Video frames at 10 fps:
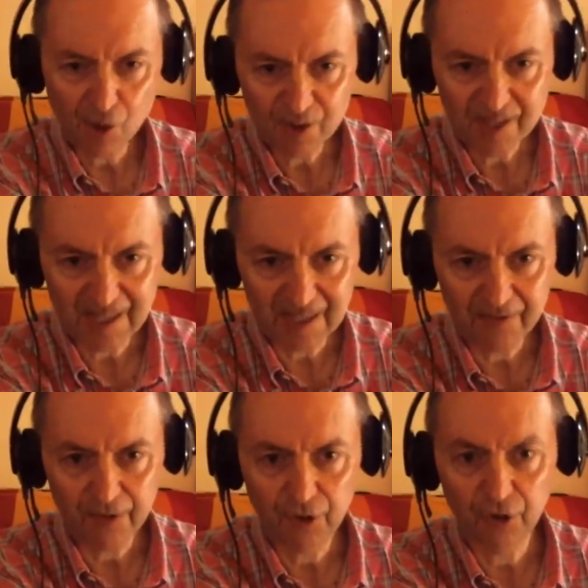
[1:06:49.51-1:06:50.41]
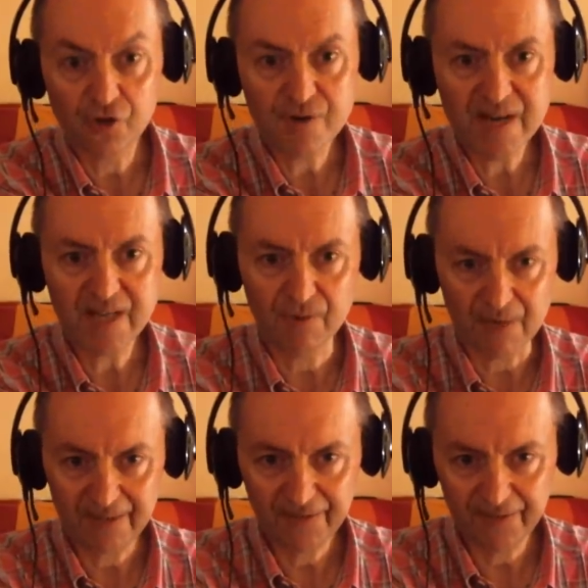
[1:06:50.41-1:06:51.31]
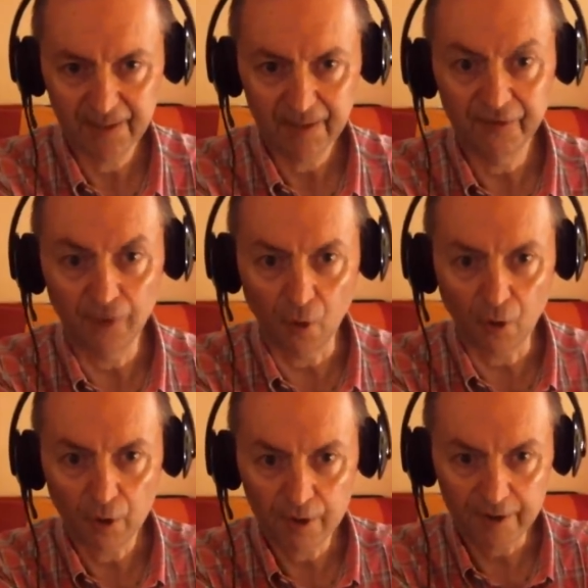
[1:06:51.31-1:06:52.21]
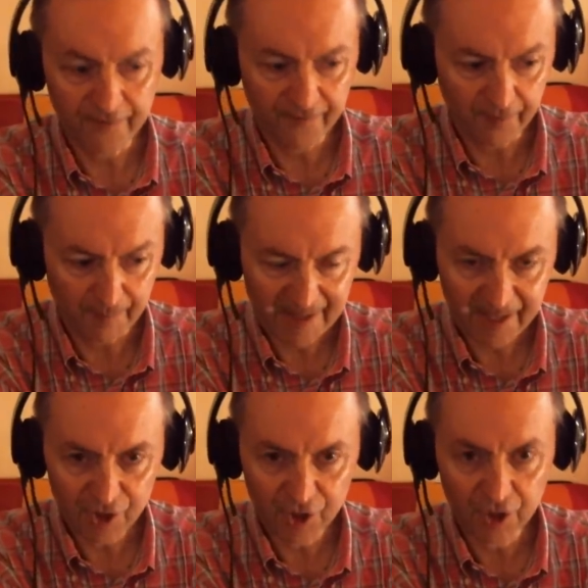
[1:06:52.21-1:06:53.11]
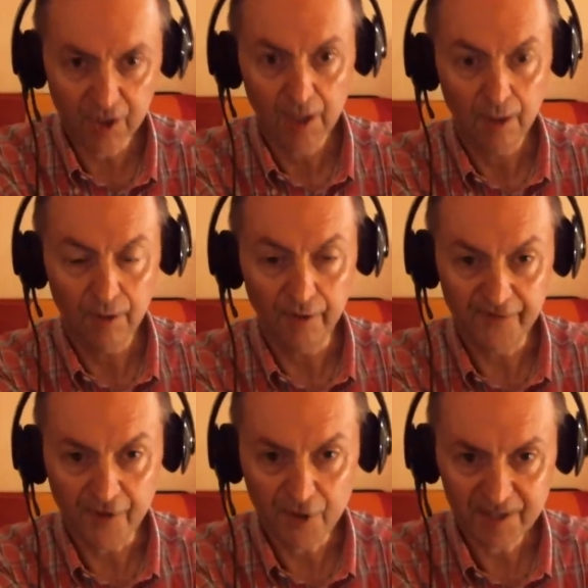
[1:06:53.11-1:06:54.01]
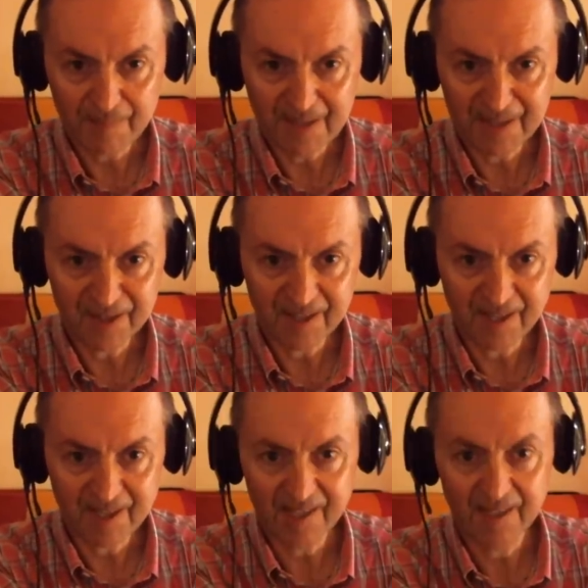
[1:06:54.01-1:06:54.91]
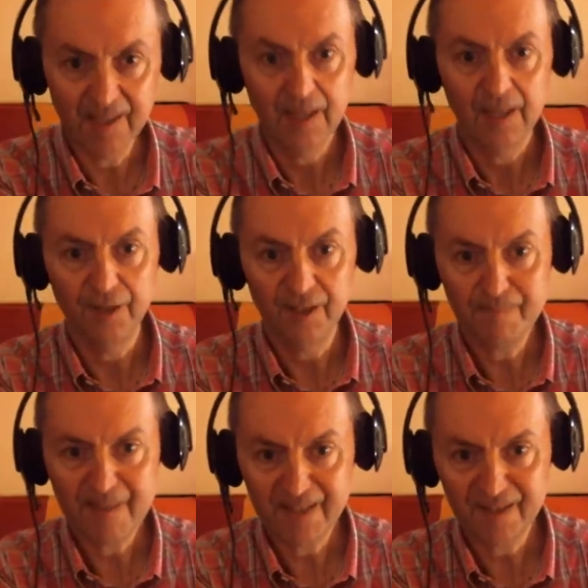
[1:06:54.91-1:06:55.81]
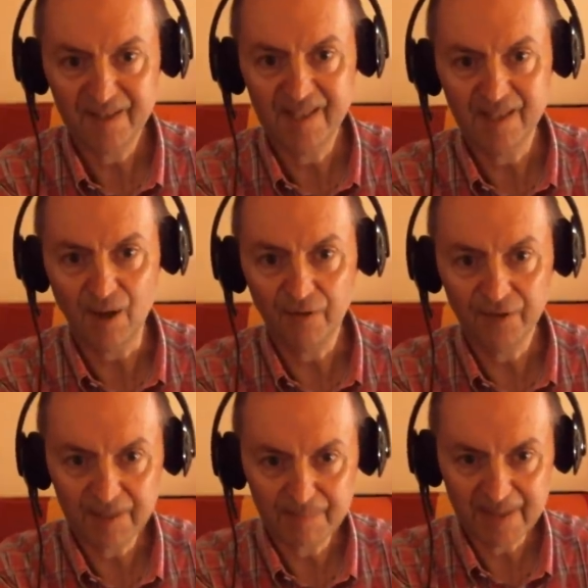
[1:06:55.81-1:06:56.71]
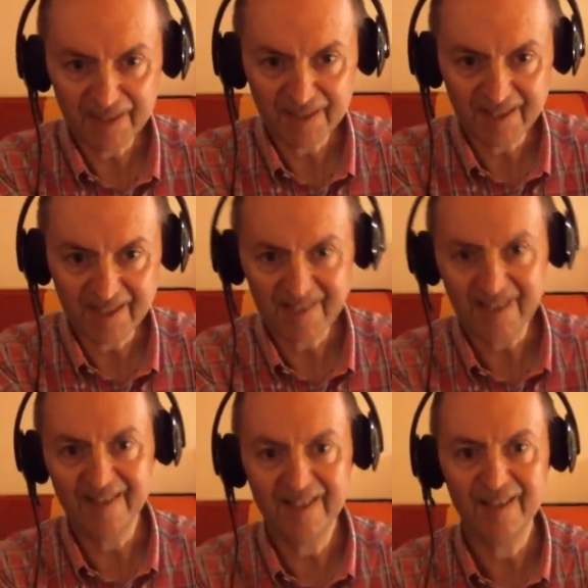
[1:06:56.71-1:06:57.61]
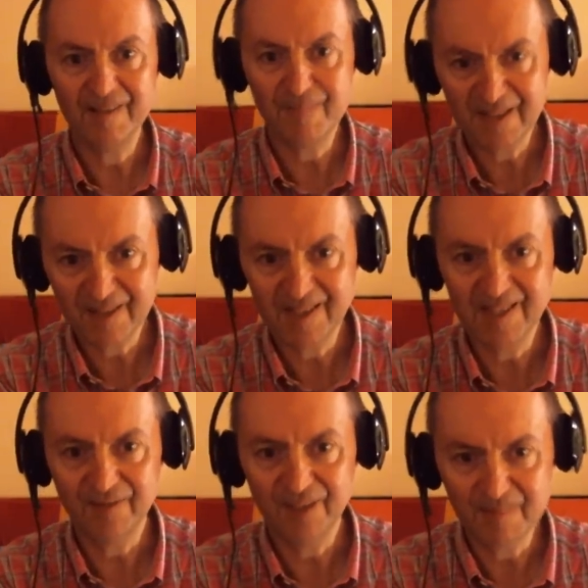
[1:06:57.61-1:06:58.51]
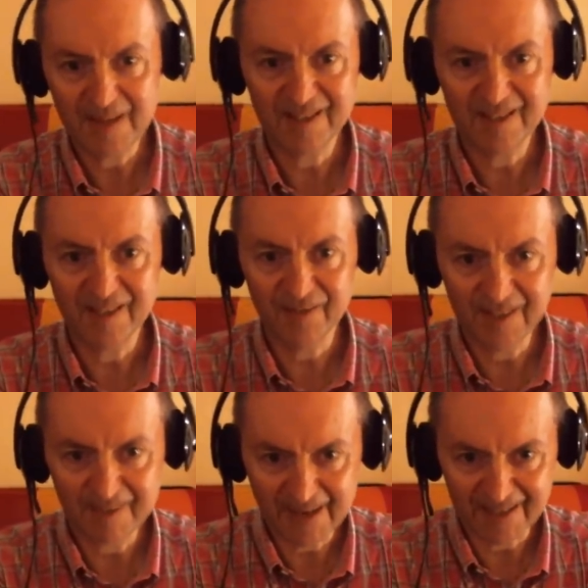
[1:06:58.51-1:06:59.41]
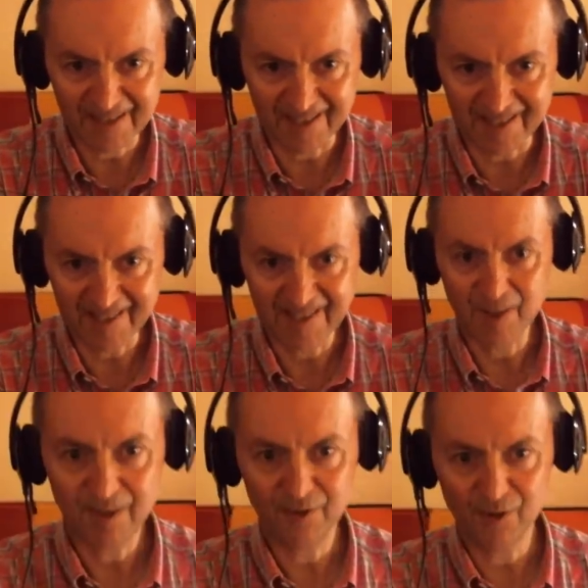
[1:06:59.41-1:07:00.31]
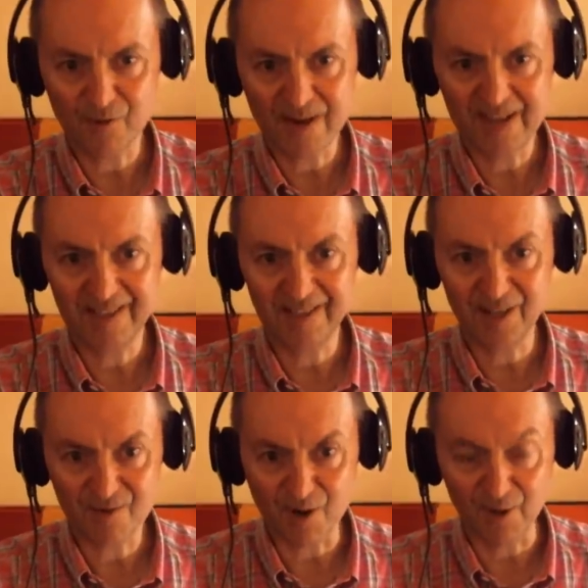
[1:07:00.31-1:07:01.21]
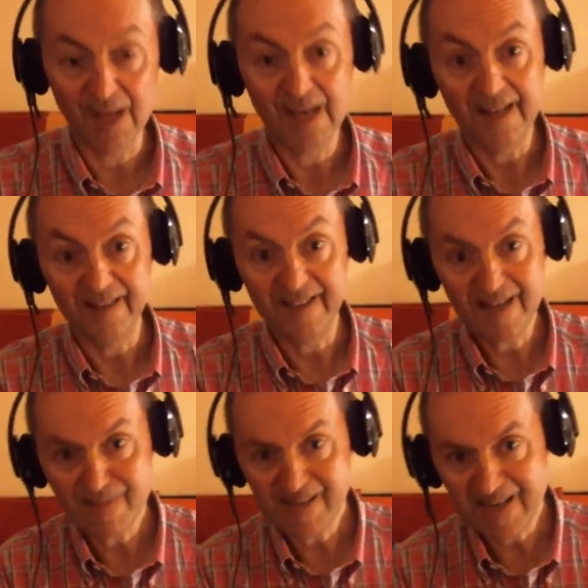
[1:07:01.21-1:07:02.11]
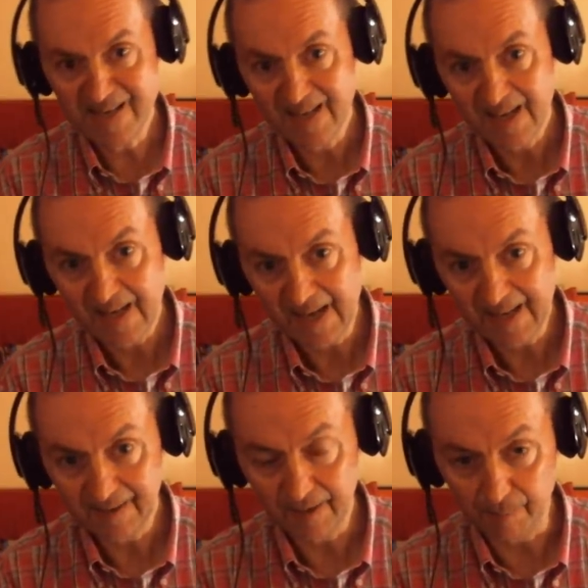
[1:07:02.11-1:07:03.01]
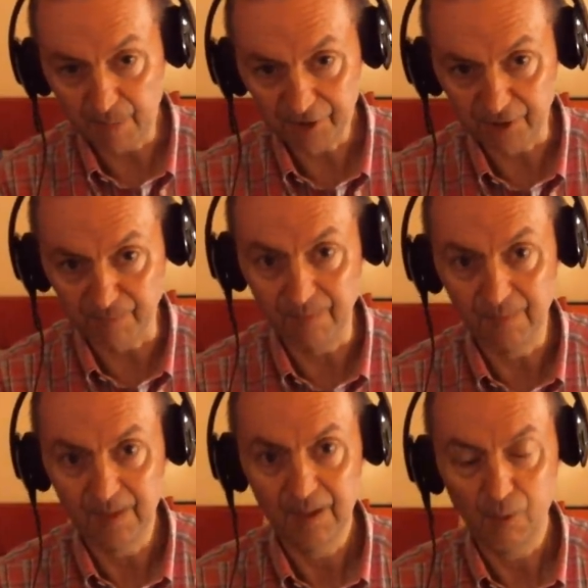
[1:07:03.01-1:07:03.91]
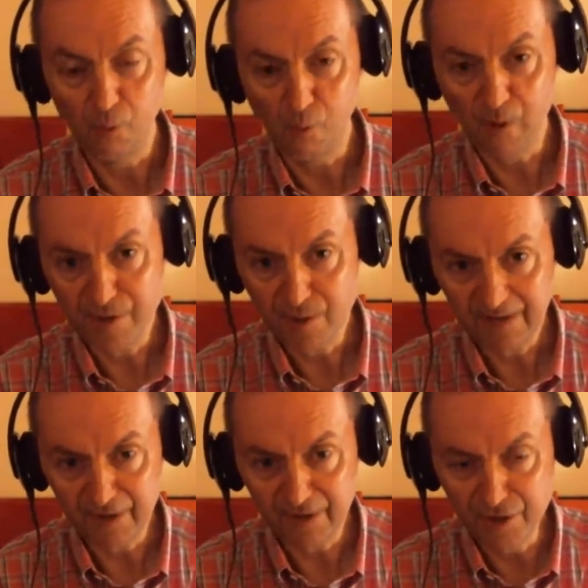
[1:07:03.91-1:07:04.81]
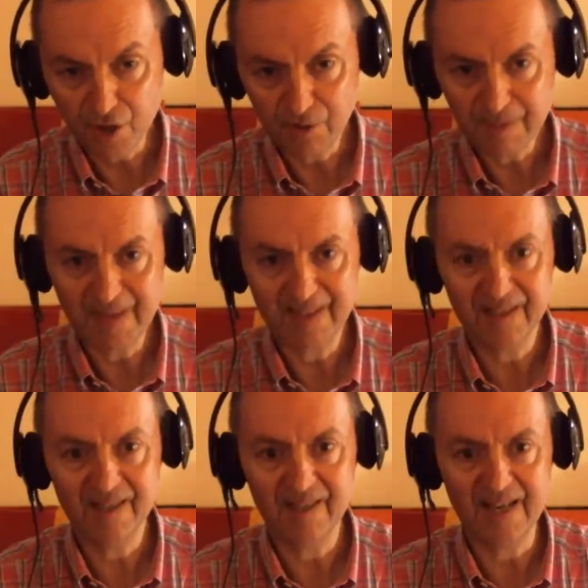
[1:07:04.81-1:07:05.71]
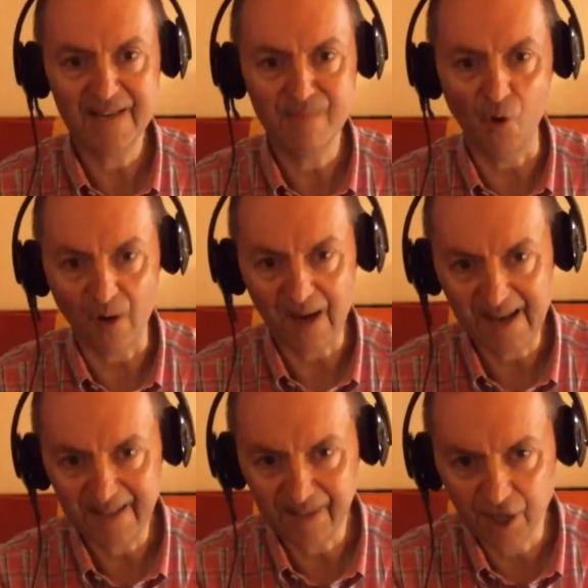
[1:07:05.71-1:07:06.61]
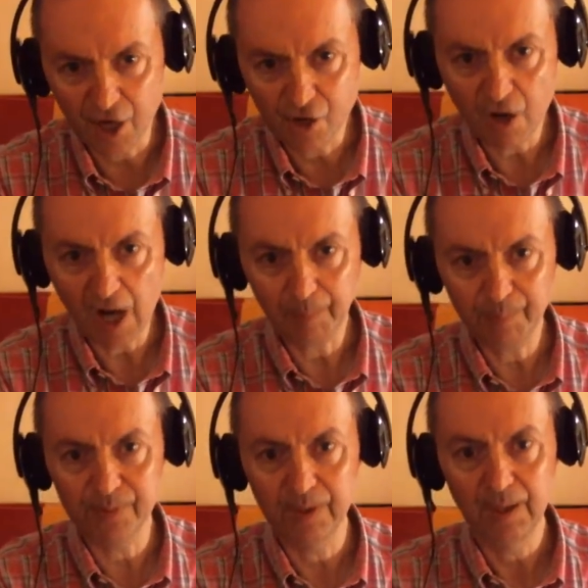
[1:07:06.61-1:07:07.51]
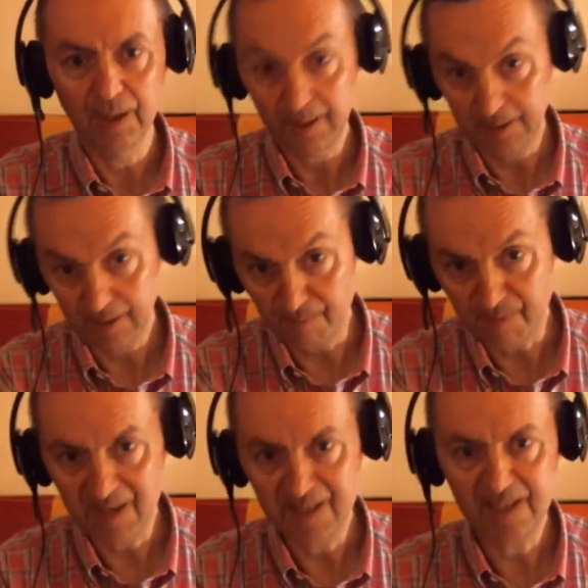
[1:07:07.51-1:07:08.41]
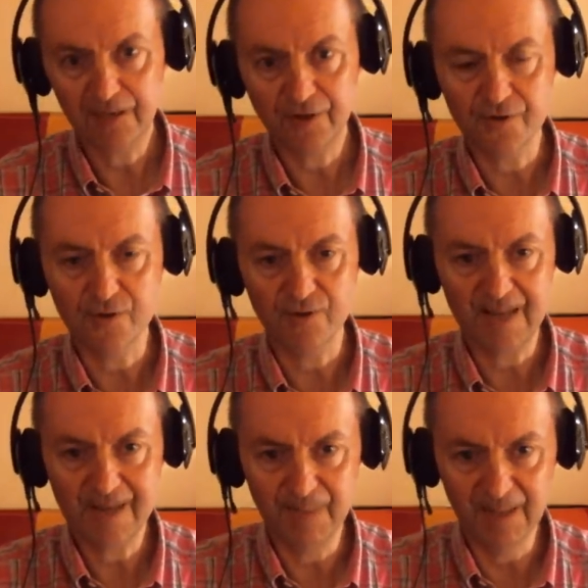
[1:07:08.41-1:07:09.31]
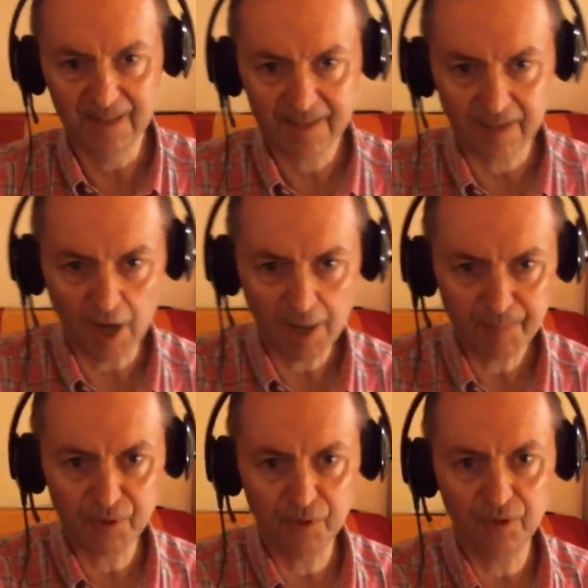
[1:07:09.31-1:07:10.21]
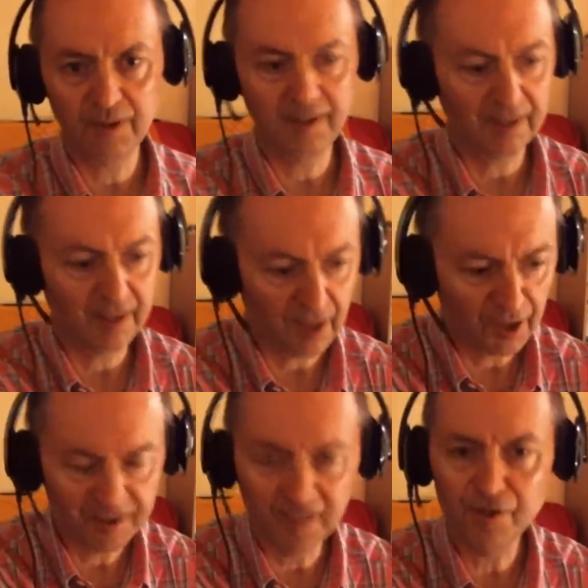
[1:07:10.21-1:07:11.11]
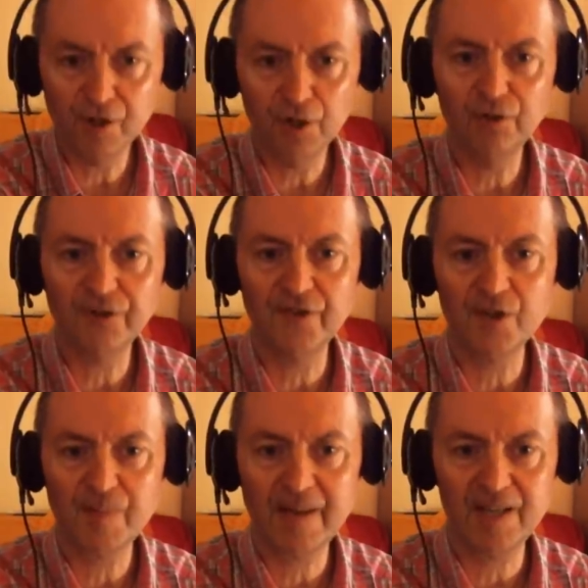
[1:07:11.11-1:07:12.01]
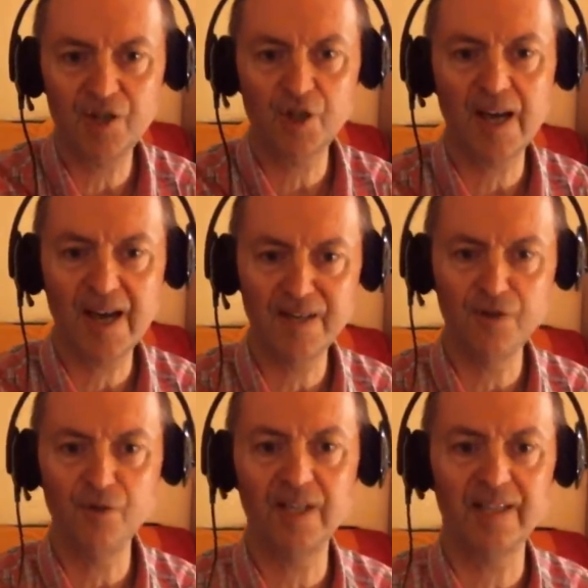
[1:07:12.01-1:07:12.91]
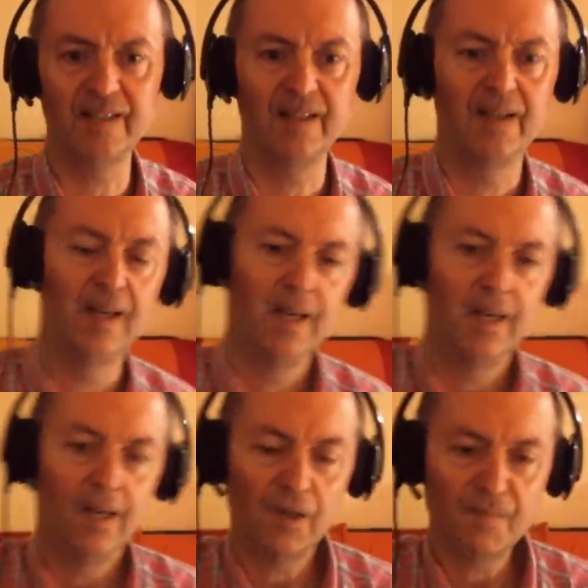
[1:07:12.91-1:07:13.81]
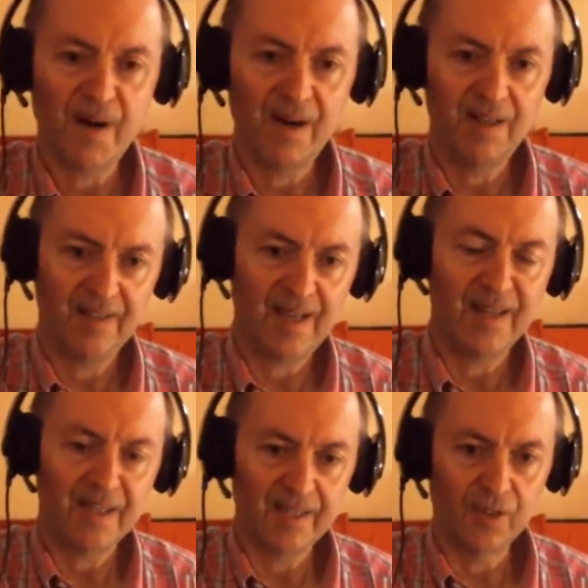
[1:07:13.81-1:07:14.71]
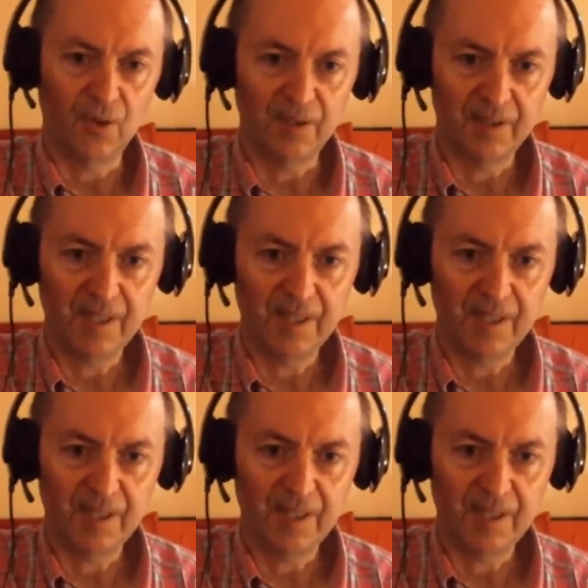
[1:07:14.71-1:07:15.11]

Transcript: yourself the tree graph for the package the first dependencies, the dependencies of the dependencies, and then the dependencies of the dependencies of the dependencies. have to oh, create yeah. it your own. Then begin at the bottom when you have no dependencies anymore and go up, compiling it through SlackBuilds up to you until you go to the first package and you can compile it and install it.